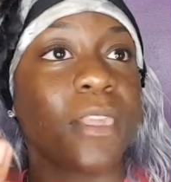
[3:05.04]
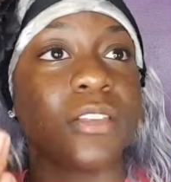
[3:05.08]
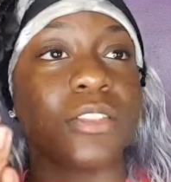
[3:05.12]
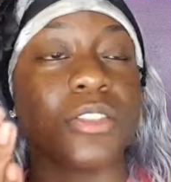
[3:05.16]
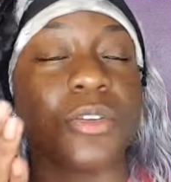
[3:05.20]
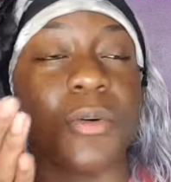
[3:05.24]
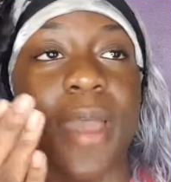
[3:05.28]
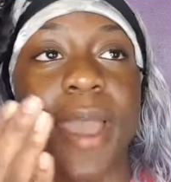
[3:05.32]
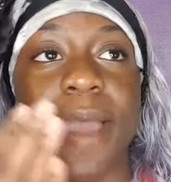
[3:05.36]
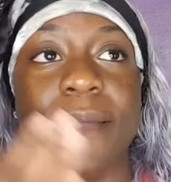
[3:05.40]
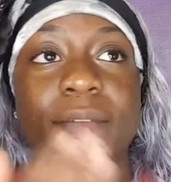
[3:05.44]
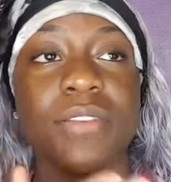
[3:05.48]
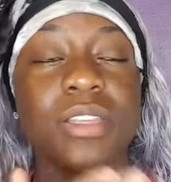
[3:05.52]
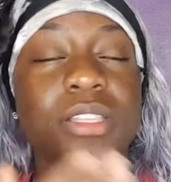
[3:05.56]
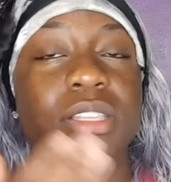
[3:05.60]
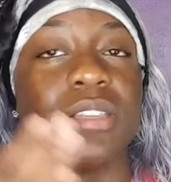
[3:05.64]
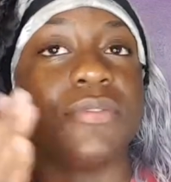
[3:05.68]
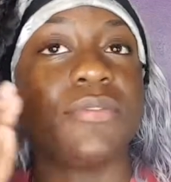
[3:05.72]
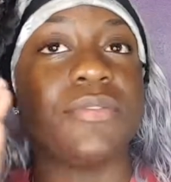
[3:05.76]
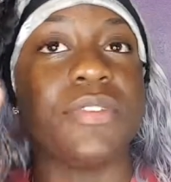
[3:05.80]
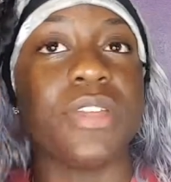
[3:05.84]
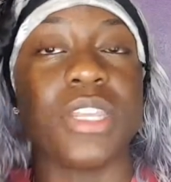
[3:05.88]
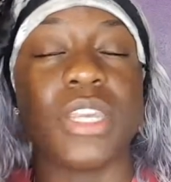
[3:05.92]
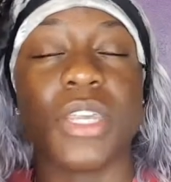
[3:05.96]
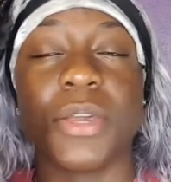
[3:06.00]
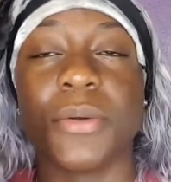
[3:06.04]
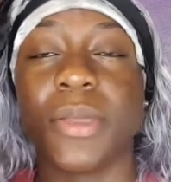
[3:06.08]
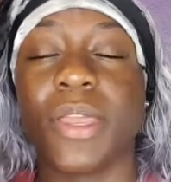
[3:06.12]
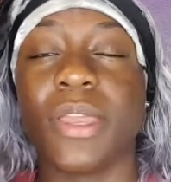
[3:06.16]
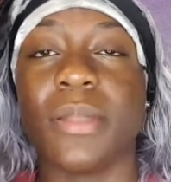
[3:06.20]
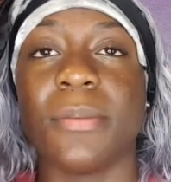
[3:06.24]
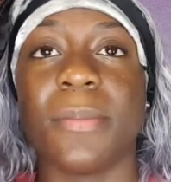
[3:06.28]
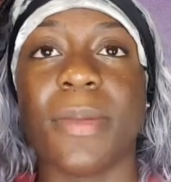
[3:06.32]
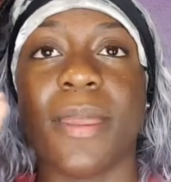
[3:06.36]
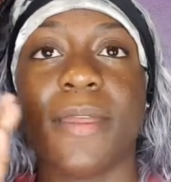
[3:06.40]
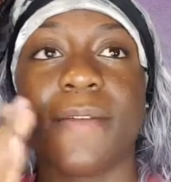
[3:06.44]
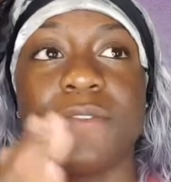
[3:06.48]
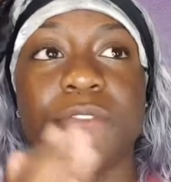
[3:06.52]
So having the video
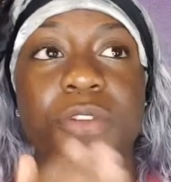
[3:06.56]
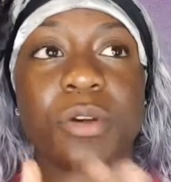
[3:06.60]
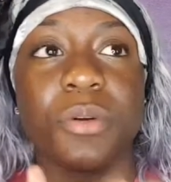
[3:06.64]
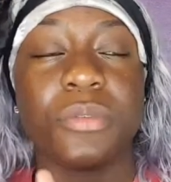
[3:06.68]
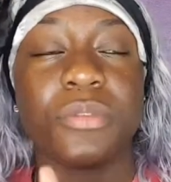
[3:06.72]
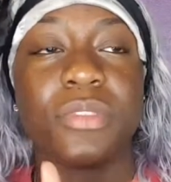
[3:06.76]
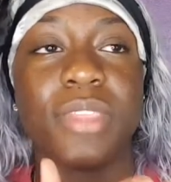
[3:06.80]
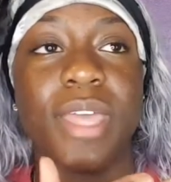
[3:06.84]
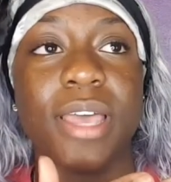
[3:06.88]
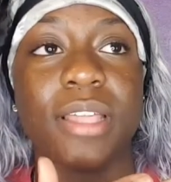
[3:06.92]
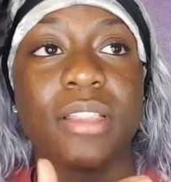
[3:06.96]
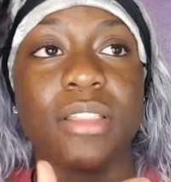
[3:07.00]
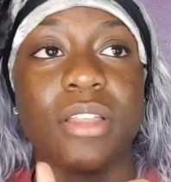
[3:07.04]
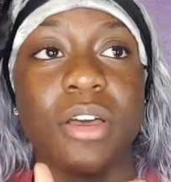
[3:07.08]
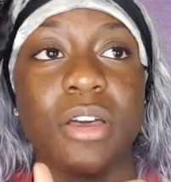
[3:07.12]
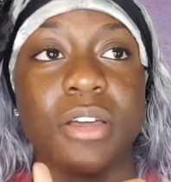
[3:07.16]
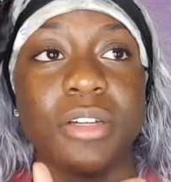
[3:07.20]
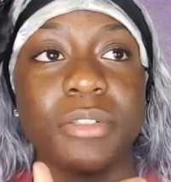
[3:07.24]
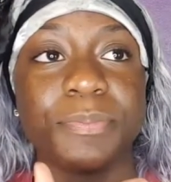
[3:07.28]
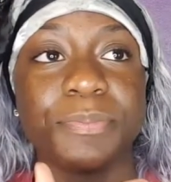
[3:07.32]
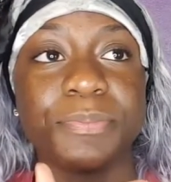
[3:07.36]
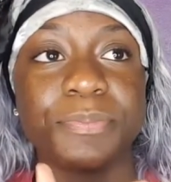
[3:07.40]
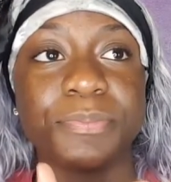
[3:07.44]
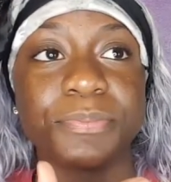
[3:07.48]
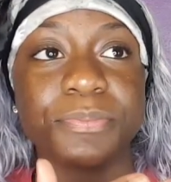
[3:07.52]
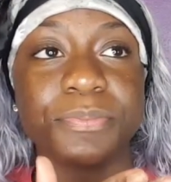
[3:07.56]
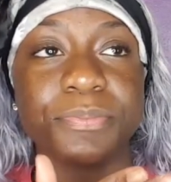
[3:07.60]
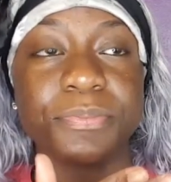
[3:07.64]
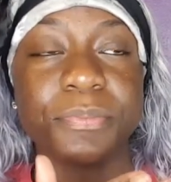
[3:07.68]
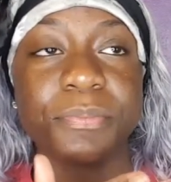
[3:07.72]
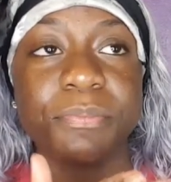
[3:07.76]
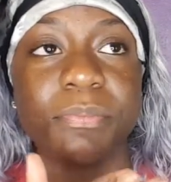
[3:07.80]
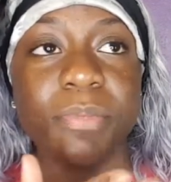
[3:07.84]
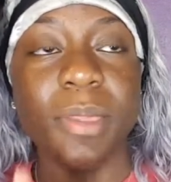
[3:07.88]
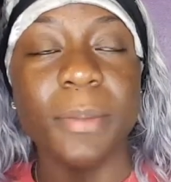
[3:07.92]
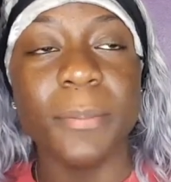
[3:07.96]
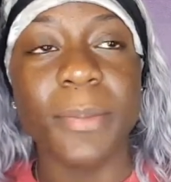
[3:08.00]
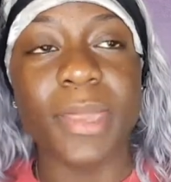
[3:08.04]
in my phone that long
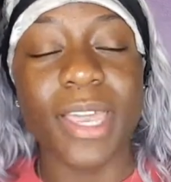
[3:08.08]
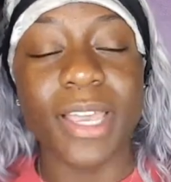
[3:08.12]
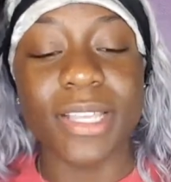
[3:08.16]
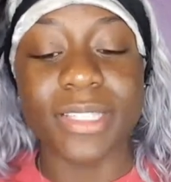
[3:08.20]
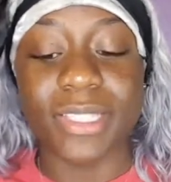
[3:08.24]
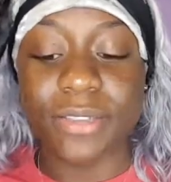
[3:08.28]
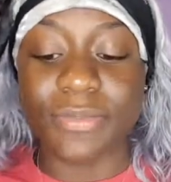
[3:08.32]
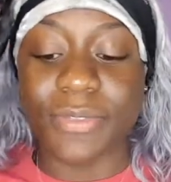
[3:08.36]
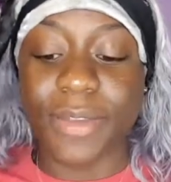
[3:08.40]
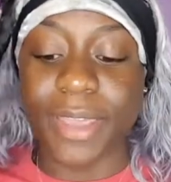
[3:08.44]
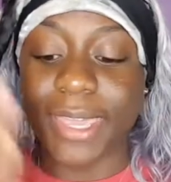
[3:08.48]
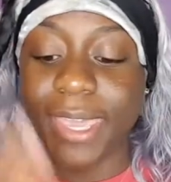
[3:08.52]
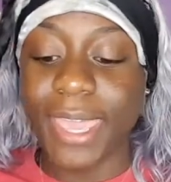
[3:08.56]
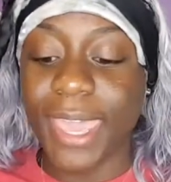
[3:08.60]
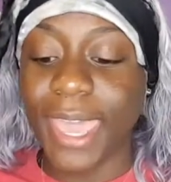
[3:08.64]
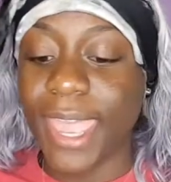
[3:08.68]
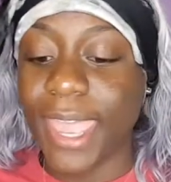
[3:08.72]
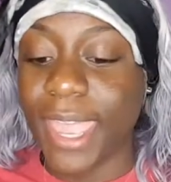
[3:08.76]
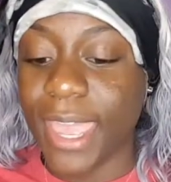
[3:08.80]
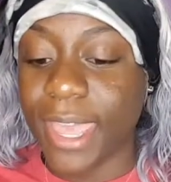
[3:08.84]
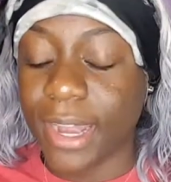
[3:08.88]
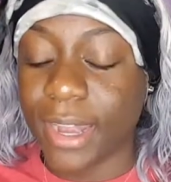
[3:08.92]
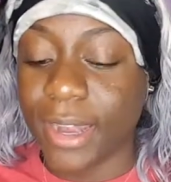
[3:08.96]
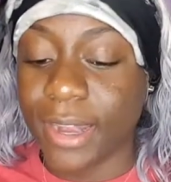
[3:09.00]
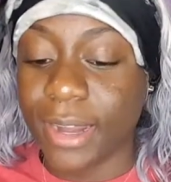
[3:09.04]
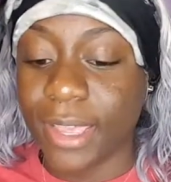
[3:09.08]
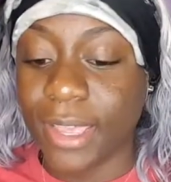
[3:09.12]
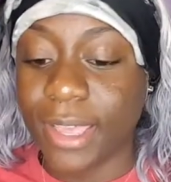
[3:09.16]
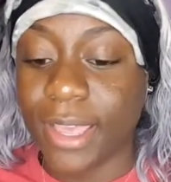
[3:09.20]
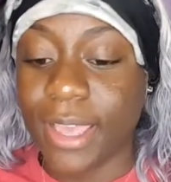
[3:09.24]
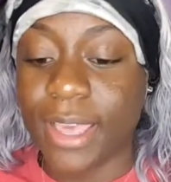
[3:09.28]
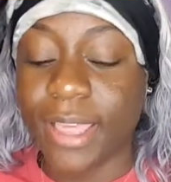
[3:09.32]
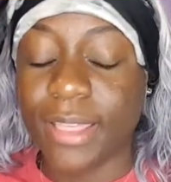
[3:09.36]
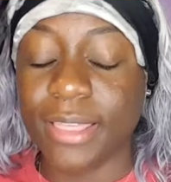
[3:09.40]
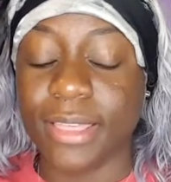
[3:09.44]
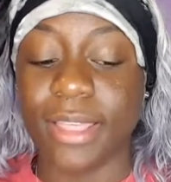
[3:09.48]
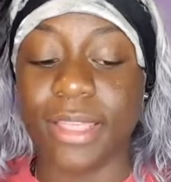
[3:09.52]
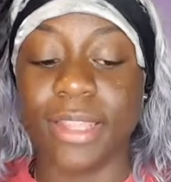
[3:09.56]
because if I can't edit it,
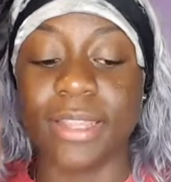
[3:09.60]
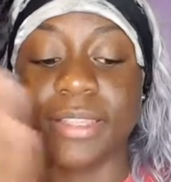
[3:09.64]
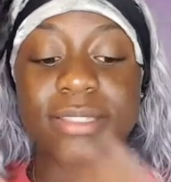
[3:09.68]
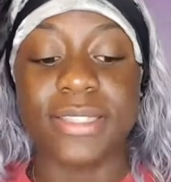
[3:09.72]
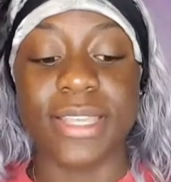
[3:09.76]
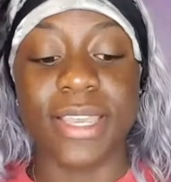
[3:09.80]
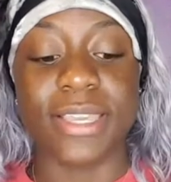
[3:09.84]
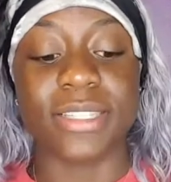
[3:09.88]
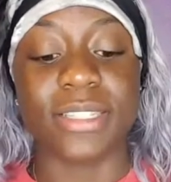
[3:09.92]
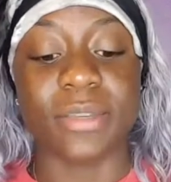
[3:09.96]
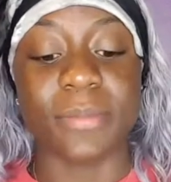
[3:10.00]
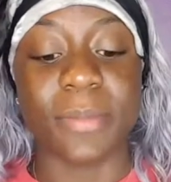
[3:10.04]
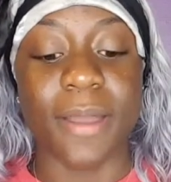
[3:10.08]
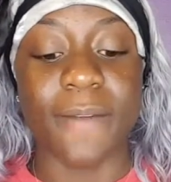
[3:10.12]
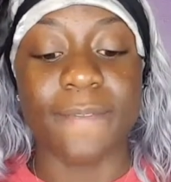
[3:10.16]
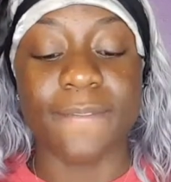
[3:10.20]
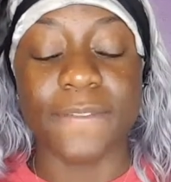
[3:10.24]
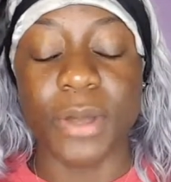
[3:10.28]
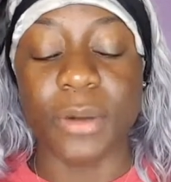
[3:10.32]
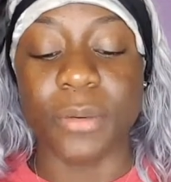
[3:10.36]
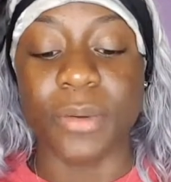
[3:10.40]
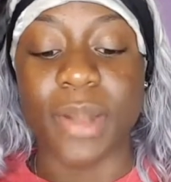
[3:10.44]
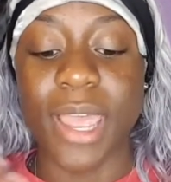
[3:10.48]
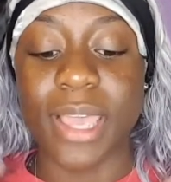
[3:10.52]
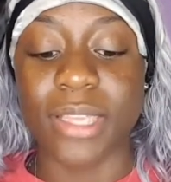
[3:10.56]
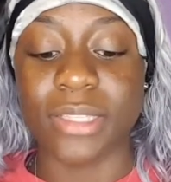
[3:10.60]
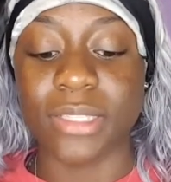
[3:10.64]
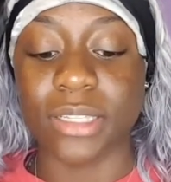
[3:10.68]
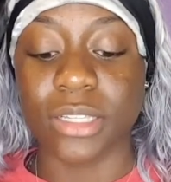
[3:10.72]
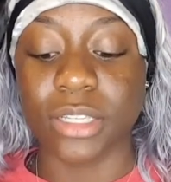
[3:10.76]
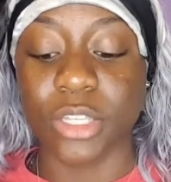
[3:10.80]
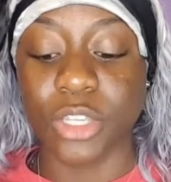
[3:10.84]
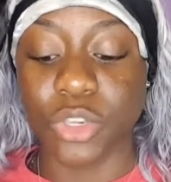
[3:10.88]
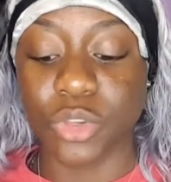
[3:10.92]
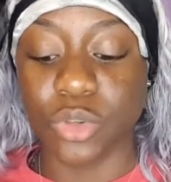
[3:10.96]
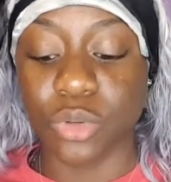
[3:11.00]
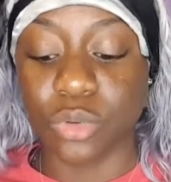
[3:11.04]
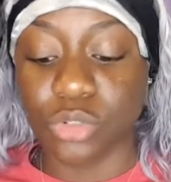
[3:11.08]
then it stays in my phone as a
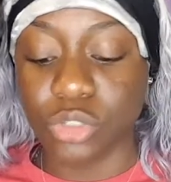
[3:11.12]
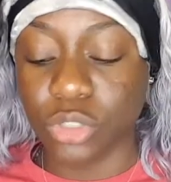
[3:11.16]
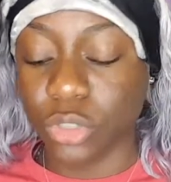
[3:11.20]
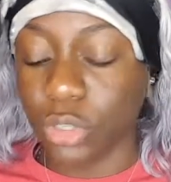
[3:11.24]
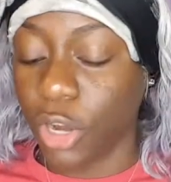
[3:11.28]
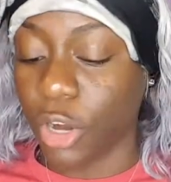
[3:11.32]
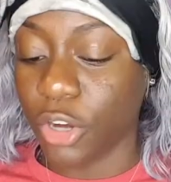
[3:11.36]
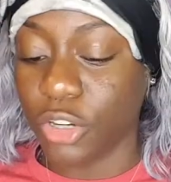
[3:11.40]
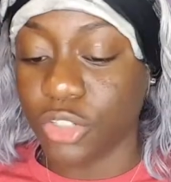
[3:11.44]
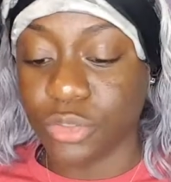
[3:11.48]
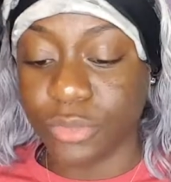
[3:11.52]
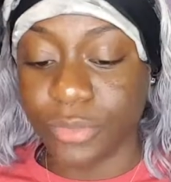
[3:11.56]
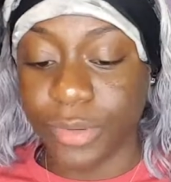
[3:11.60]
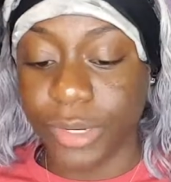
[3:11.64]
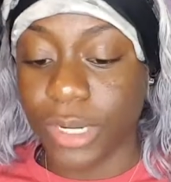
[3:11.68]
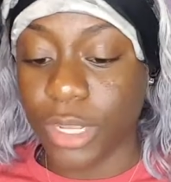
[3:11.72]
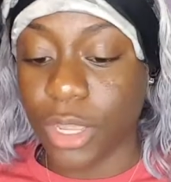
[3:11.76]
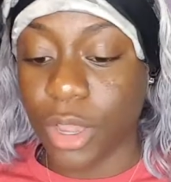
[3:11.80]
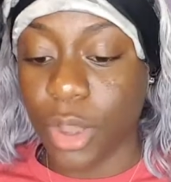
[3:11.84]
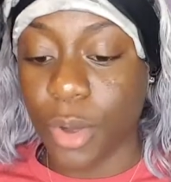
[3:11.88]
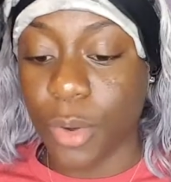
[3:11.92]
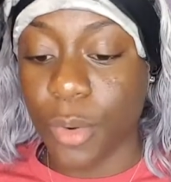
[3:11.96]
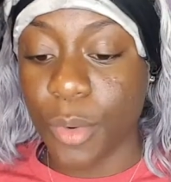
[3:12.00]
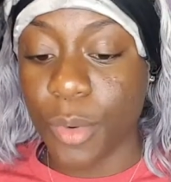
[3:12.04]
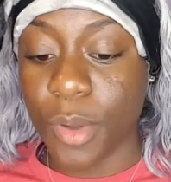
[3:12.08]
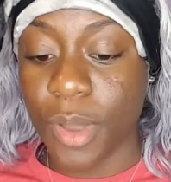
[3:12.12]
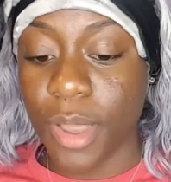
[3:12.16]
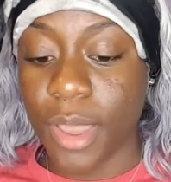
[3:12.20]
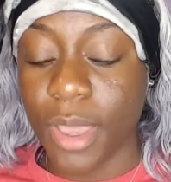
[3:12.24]
huge large video.